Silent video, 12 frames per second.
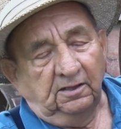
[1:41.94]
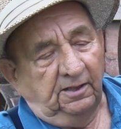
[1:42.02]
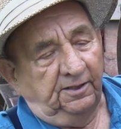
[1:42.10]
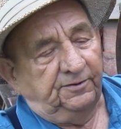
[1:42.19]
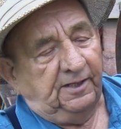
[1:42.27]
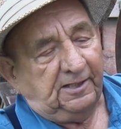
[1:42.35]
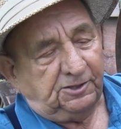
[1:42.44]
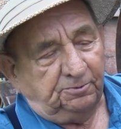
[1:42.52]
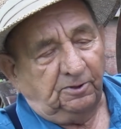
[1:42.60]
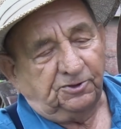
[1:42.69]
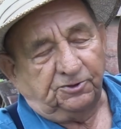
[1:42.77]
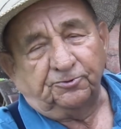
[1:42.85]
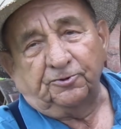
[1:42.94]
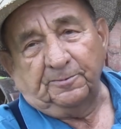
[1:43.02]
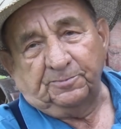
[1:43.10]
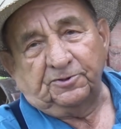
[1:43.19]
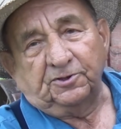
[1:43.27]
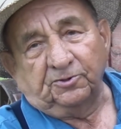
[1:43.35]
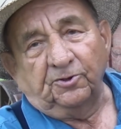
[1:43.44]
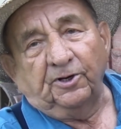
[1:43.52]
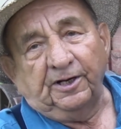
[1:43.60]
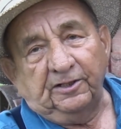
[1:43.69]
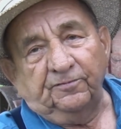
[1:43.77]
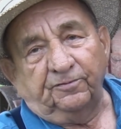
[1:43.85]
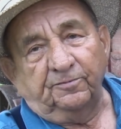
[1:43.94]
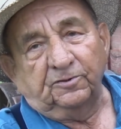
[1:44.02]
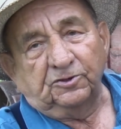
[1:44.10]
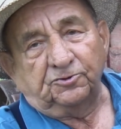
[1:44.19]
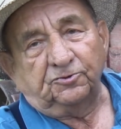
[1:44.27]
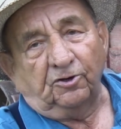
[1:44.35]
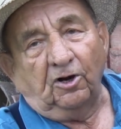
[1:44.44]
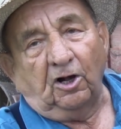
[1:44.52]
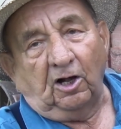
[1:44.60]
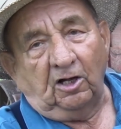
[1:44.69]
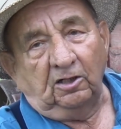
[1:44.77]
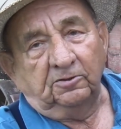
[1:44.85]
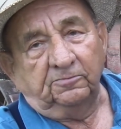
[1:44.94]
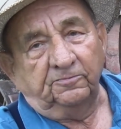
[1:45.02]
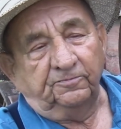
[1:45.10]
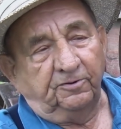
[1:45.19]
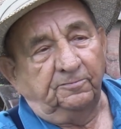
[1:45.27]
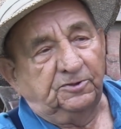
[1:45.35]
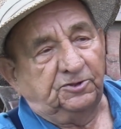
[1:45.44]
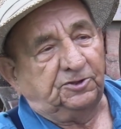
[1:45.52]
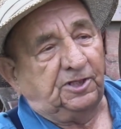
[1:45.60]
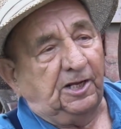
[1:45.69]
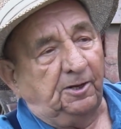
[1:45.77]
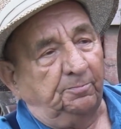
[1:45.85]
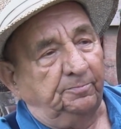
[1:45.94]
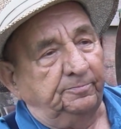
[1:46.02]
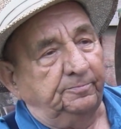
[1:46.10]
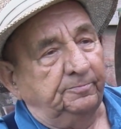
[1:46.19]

and that's what strips the grain from the straw, from the stem.